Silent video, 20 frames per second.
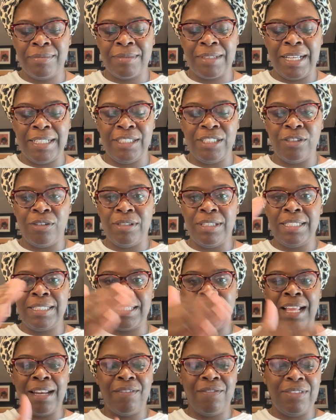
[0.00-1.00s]
And so this
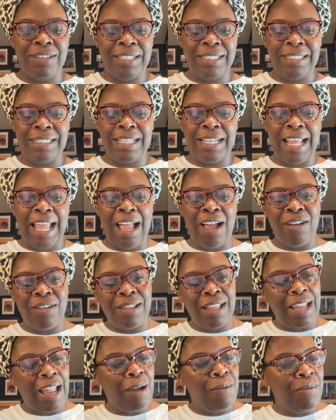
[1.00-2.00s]
kind of listed out,
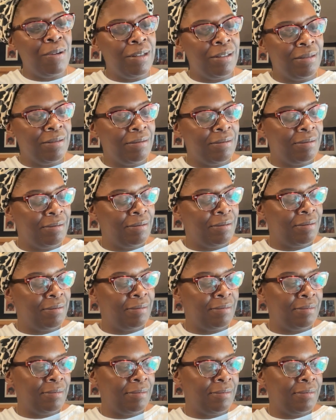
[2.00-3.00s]
like, I wouldn't,
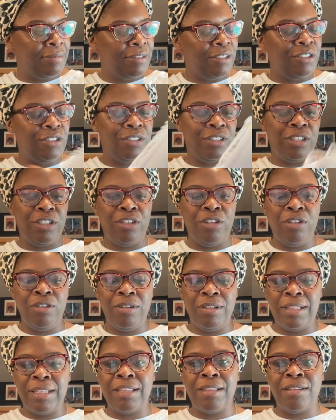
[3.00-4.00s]

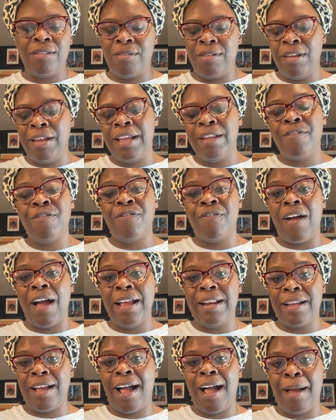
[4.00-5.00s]
you can
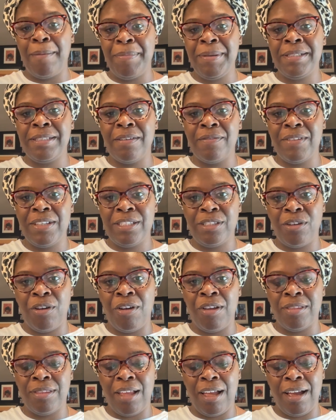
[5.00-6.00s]
find copies of this
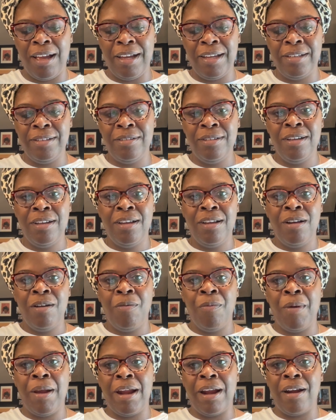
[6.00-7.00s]
online
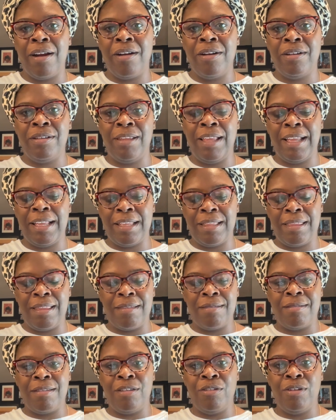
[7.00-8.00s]
where, like,
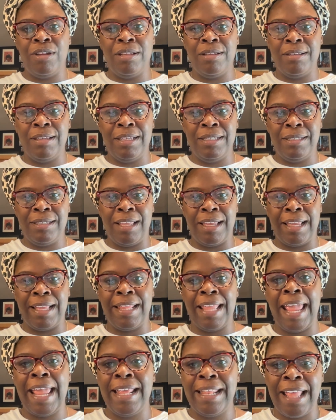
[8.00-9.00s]
it's like
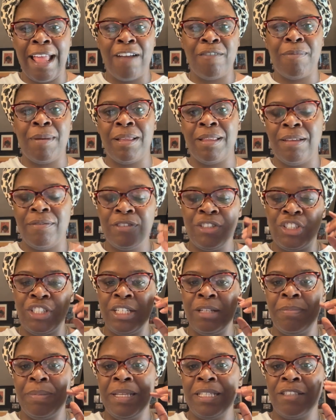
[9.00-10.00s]
an 8.5 by 11
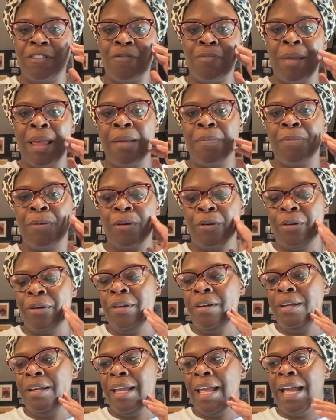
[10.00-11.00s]
sheet piece of paper,
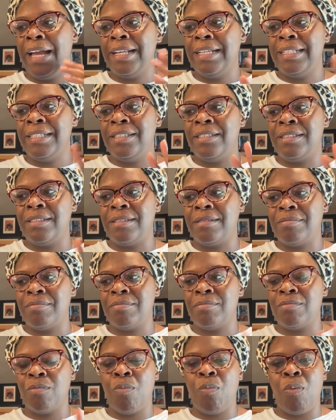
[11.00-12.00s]
and it's
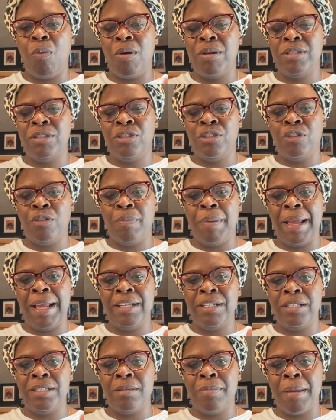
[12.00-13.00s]
1 to 2
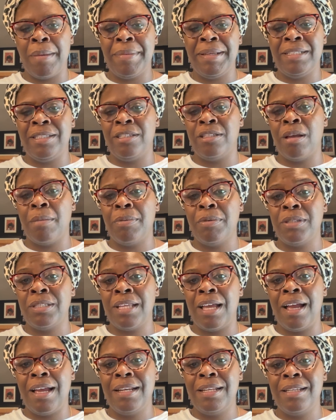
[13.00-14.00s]
pages, maybe it's
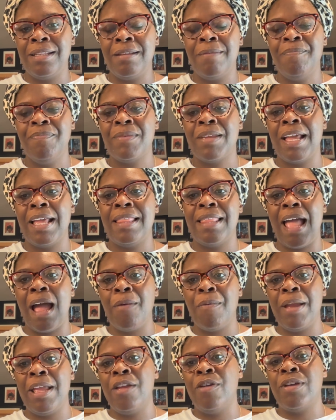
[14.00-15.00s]
double-sided, and
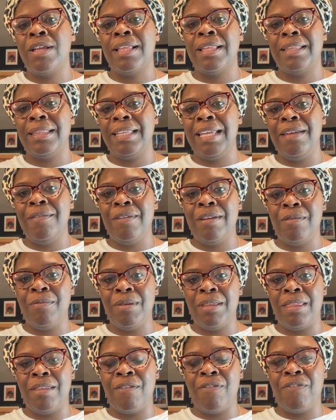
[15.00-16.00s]
that way you can leave it
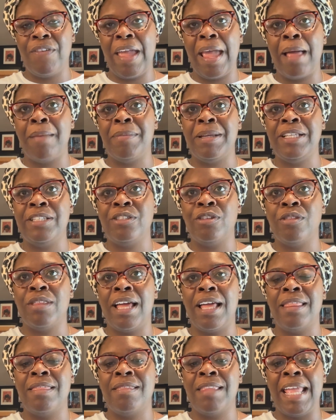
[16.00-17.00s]
with the family so
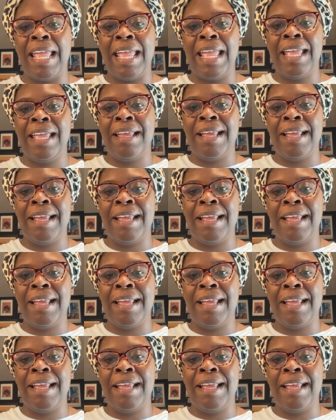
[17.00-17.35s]
that they